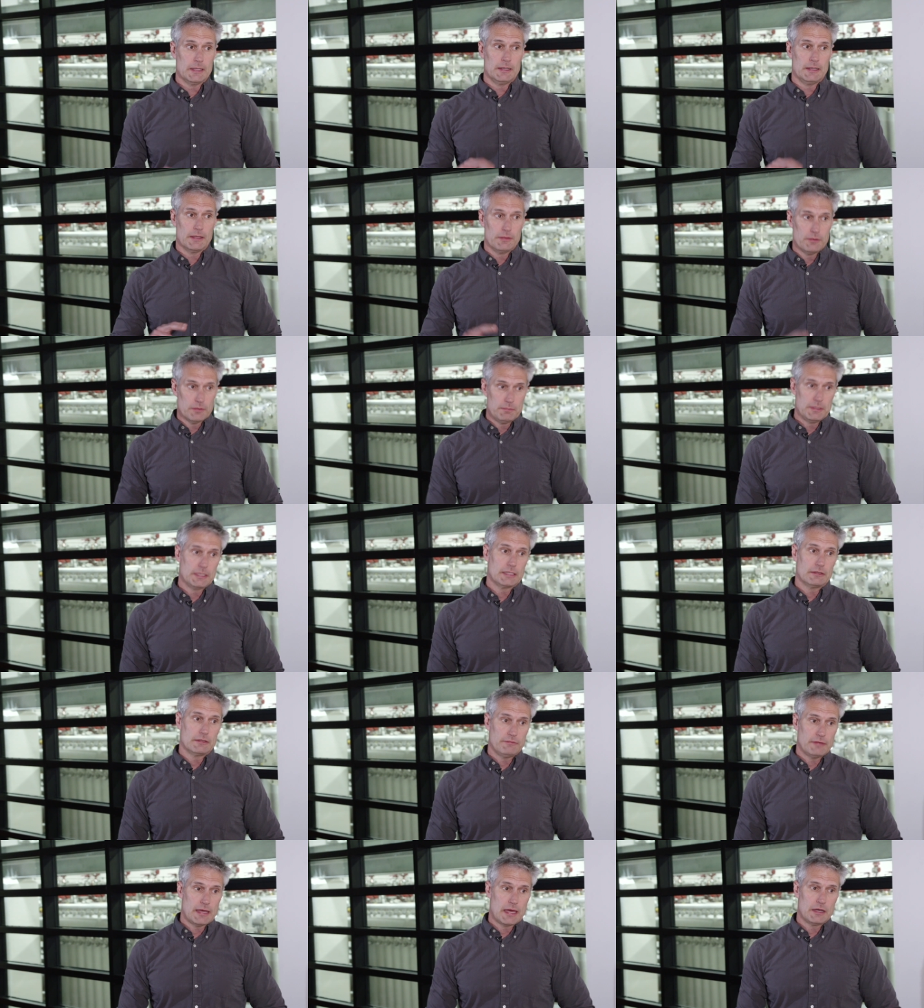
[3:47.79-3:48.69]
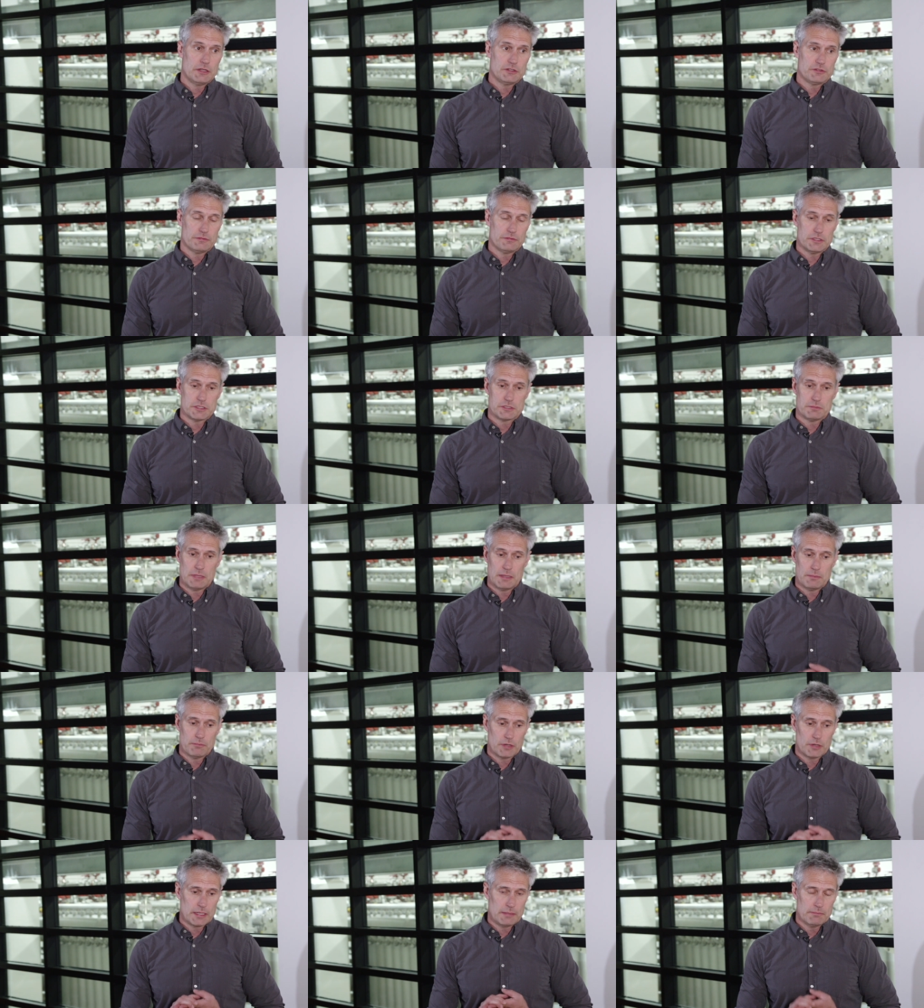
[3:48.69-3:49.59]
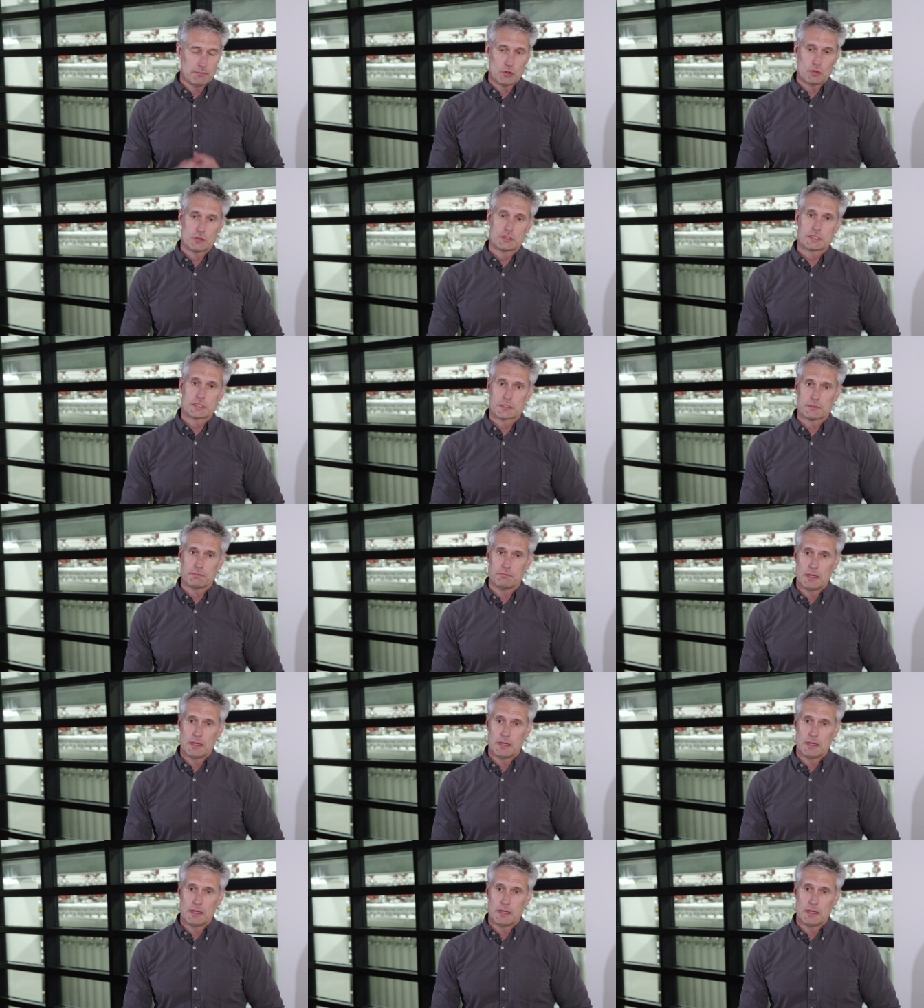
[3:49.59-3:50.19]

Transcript: Another big advantage of this membrane, most